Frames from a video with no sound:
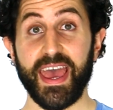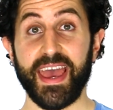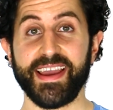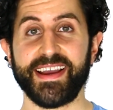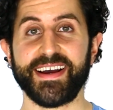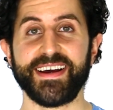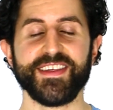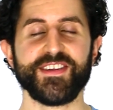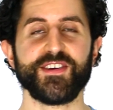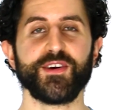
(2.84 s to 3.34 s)
Hey
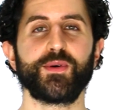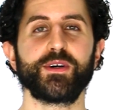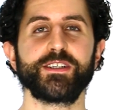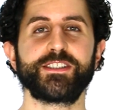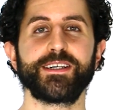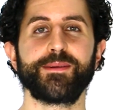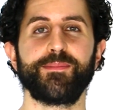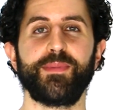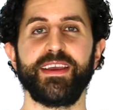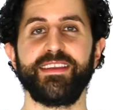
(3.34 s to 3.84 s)
guys, you're
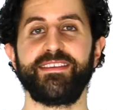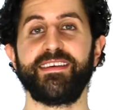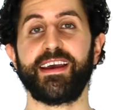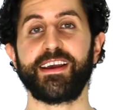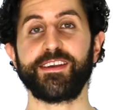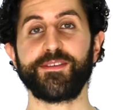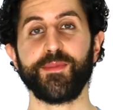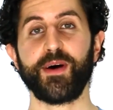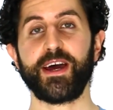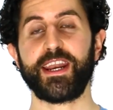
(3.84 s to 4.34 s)
watching
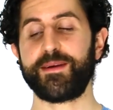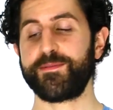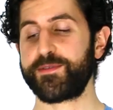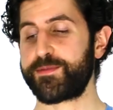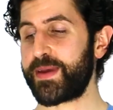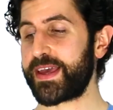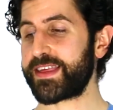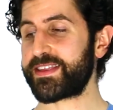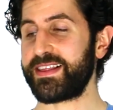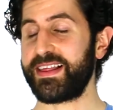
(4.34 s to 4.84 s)
BTech. My name is
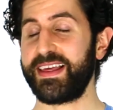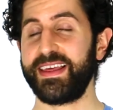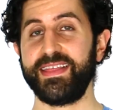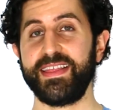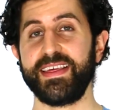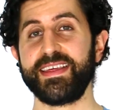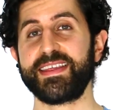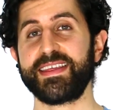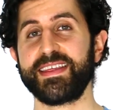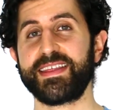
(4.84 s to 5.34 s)
Basil and
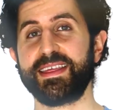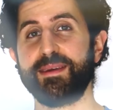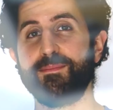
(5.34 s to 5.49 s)
this is